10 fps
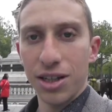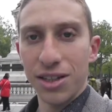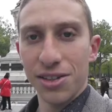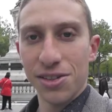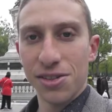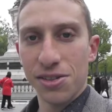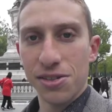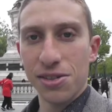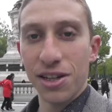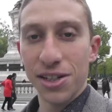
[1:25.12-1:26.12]

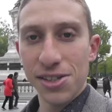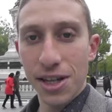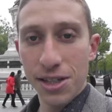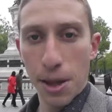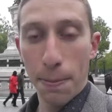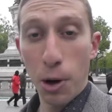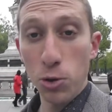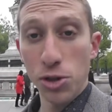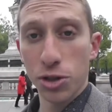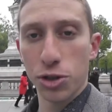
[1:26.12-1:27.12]
is, in a sense, a
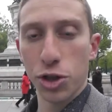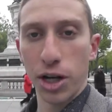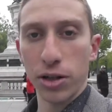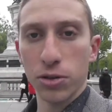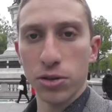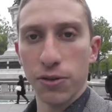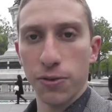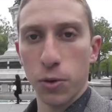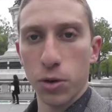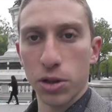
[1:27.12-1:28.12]
poster child
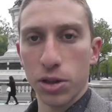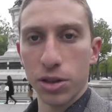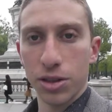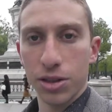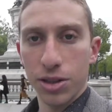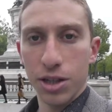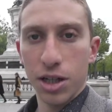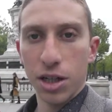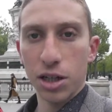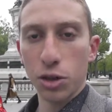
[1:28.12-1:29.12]
for
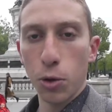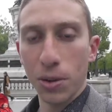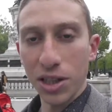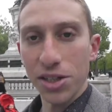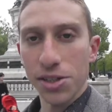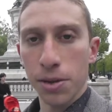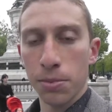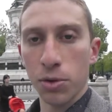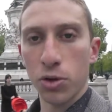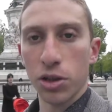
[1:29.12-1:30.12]
globalism
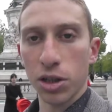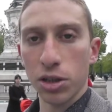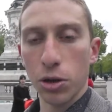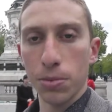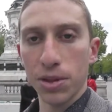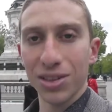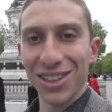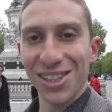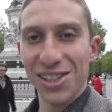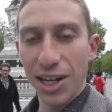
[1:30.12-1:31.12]
or
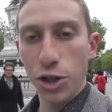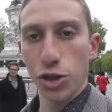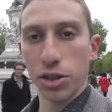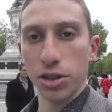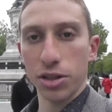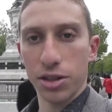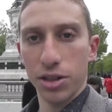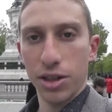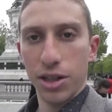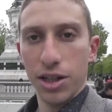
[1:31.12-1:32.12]
globalization.
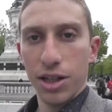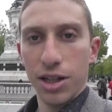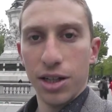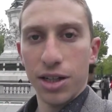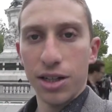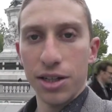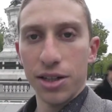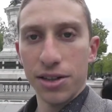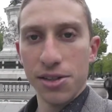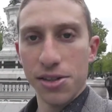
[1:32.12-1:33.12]

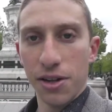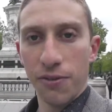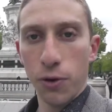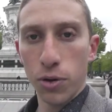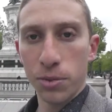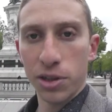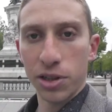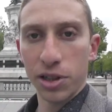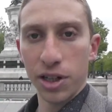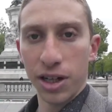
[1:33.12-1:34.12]
He is a
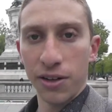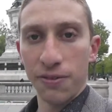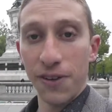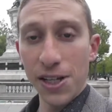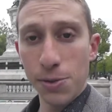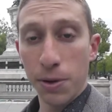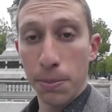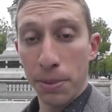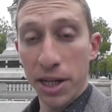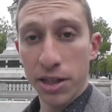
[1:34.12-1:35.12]
former
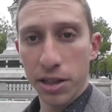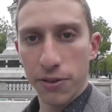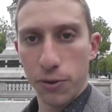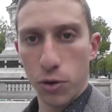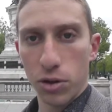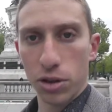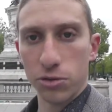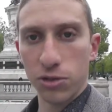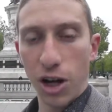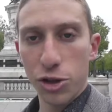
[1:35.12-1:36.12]
investment banker for
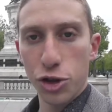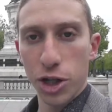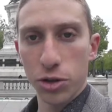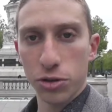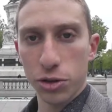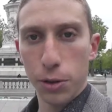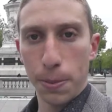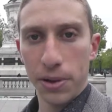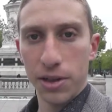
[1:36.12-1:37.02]
the Rothschild Group,